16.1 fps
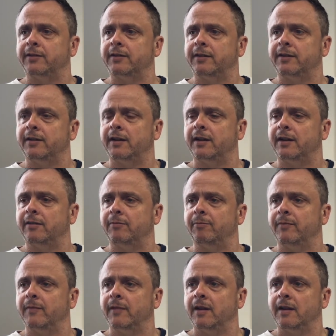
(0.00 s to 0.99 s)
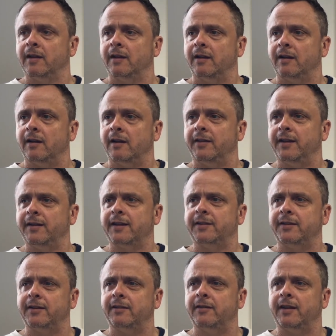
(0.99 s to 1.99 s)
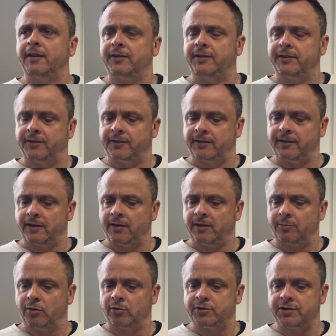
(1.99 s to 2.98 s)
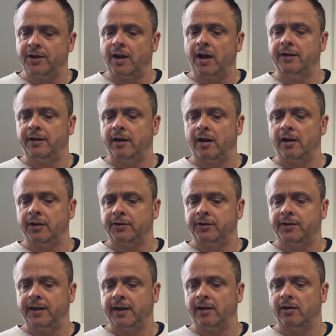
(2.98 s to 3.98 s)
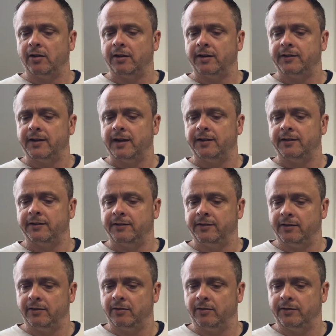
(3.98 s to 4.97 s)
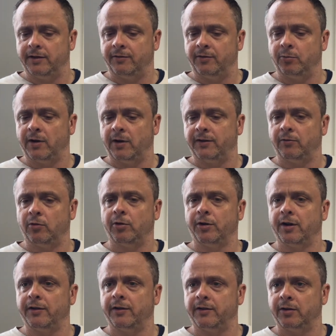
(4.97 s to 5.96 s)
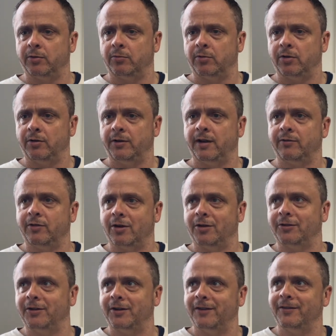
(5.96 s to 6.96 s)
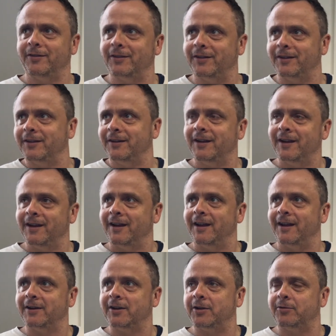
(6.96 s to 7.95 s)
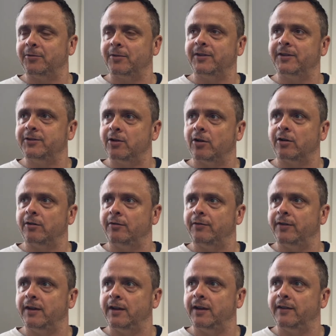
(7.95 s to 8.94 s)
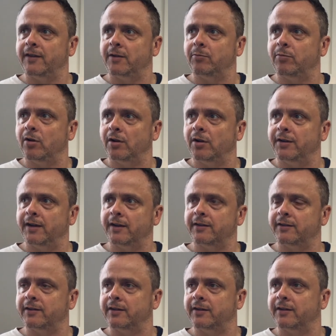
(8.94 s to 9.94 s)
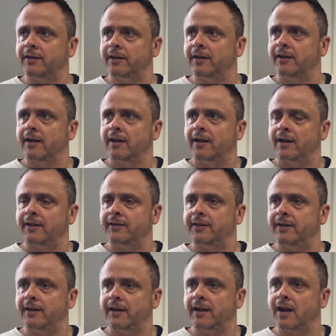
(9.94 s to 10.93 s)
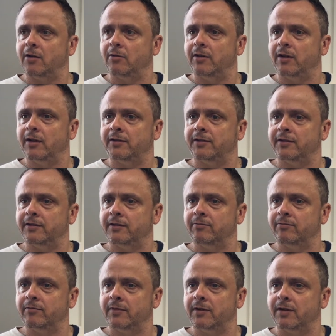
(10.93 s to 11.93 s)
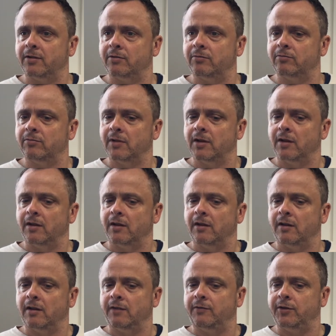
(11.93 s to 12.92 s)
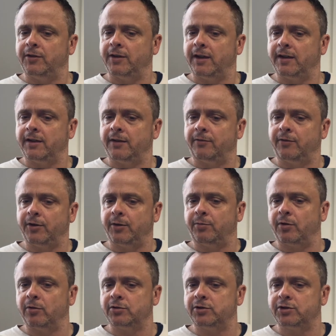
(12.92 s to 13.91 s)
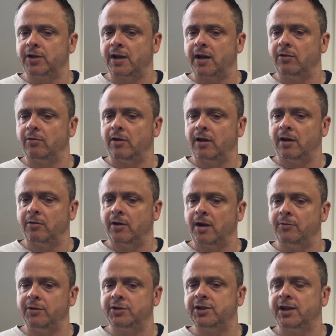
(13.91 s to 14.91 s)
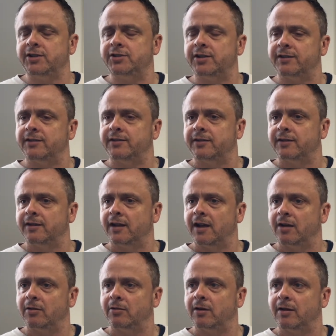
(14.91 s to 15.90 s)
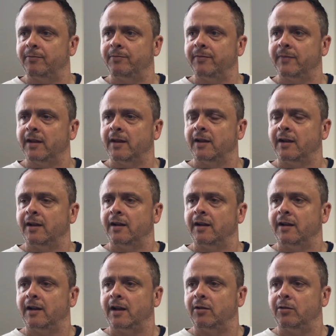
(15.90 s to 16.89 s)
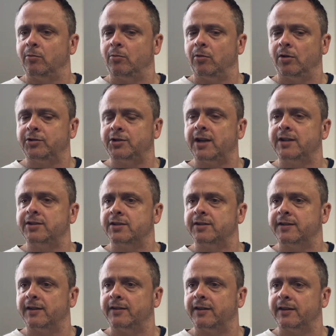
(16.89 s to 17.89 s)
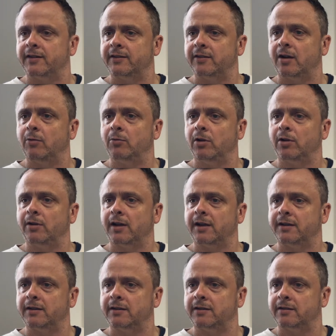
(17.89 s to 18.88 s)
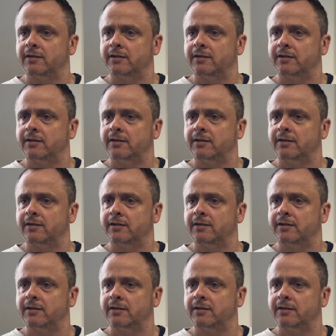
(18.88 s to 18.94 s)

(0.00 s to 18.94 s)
And I think that's an approach that I like to take a lot, is that different ways of organizing the world. You have continents and countries and geography, and then politics, and seeing how those, if you take a different approach, how it changes, how the world changes in a sense, or how we look at it.